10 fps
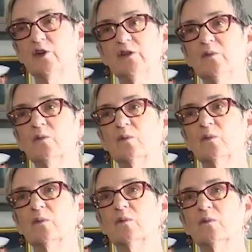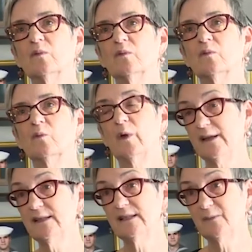couldn't
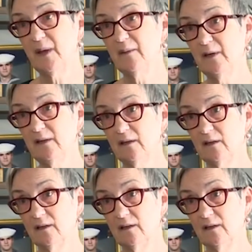raise this baby.